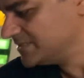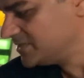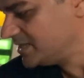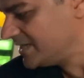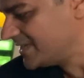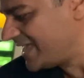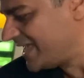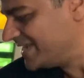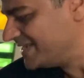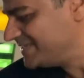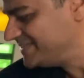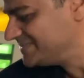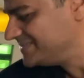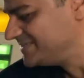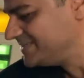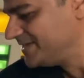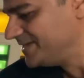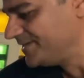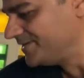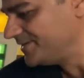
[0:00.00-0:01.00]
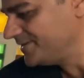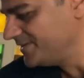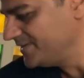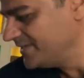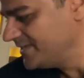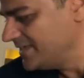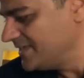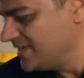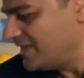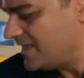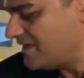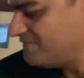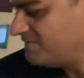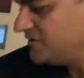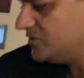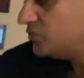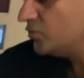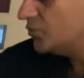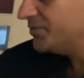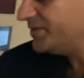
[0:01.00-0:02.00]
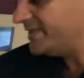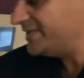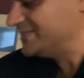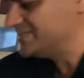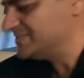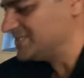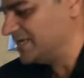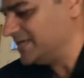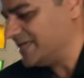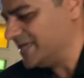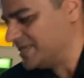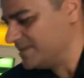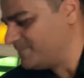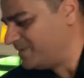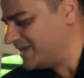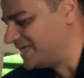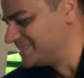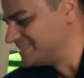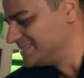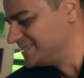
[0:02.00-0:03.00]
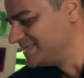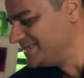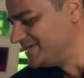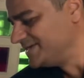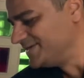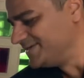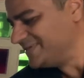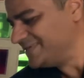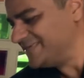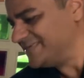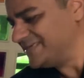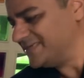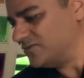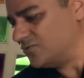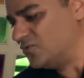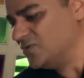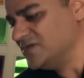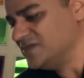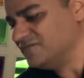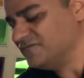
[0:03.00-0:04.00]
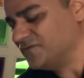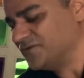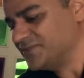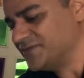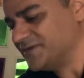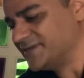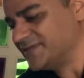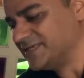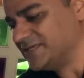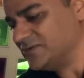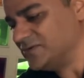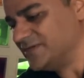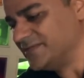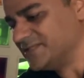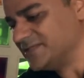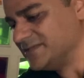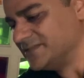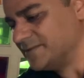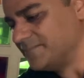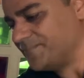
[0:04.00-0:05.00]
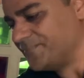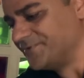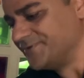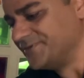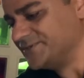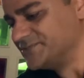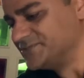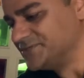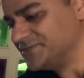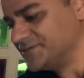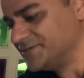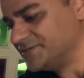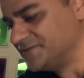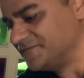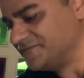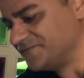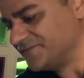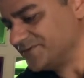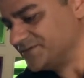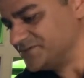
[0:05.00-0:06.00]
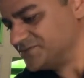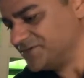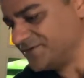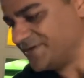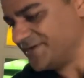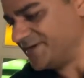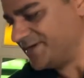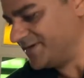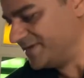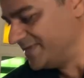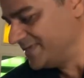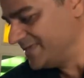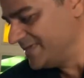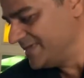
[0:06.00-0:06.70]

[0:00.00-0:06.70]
duct, and this here, we don't install any plastic here, only for the regulating the pressure, the fresh air.